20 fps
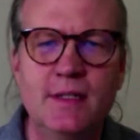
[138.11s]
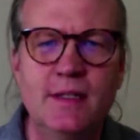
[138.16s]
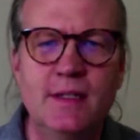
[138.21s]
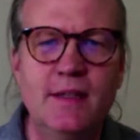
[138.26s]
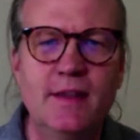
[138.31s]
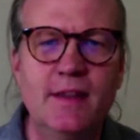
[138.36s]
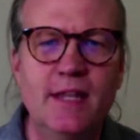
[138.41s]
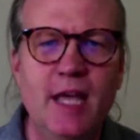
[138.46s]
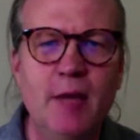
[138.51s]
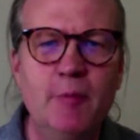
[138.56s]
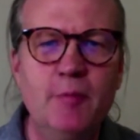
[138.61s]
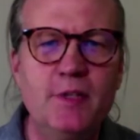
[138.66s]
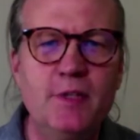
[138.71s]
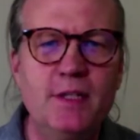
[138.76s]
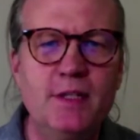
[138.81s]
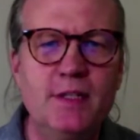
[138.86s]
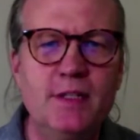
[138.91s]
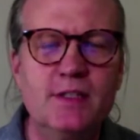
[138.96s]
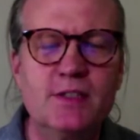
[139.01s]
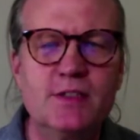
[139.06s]
The
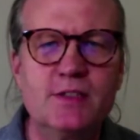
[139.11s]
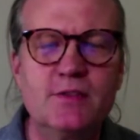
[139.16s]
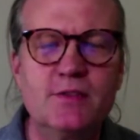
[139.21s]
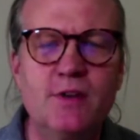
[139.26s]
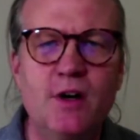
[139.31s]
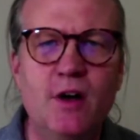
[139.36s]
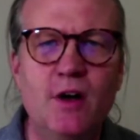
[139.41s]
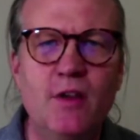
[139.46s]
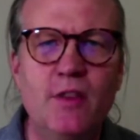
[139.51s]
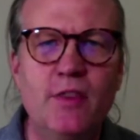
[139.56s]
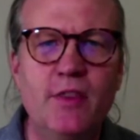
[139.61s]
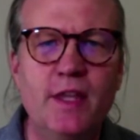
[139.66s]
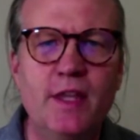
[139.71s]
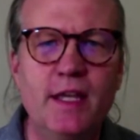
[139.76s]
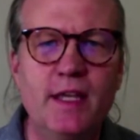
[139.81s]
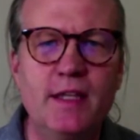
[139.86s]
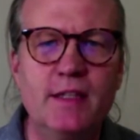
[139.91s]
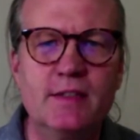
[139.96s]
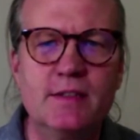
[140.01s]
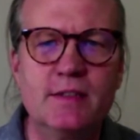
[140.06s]
emptiness of all
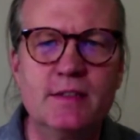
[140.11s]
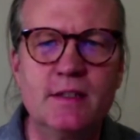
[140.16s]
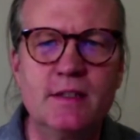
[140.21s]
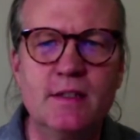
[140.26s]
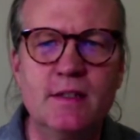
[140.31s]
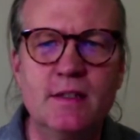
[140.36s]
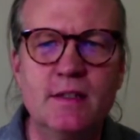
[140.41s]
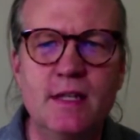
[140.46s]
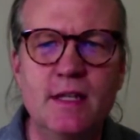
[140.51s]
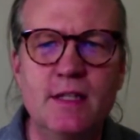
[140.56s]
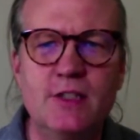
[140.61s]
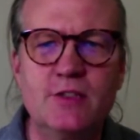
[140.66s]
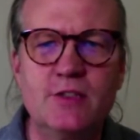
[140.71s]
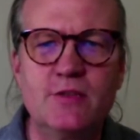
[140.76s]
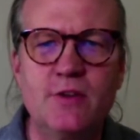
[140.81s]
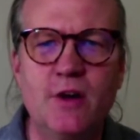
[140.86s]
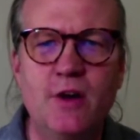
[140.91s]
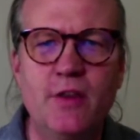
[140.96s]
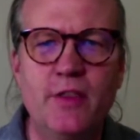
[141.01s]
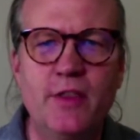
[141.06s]
things, the nature of
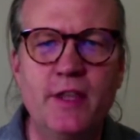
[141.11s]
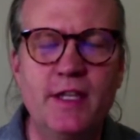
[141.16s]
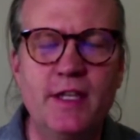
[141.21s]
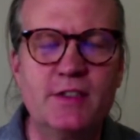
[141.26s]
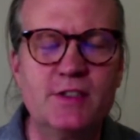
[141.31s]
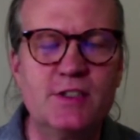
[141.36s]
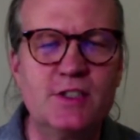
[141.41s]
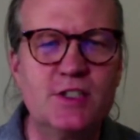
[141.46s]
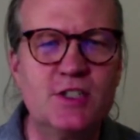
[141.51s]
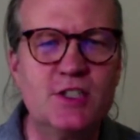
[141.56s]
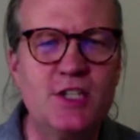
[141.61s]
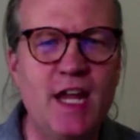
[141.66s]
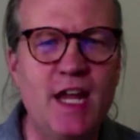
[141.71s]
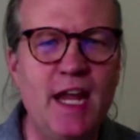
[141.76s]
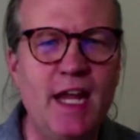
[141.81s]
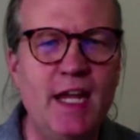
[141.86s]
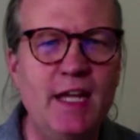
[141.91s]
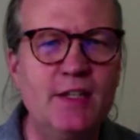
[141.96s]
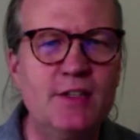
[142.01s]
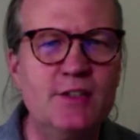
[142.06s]
all things to
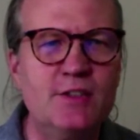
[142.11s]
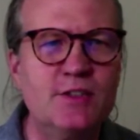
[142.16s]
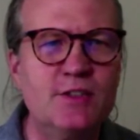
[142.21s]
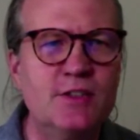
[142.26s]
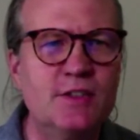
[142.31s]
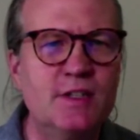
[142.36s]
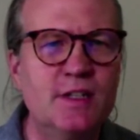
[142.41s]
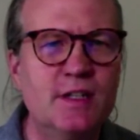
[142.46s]
change,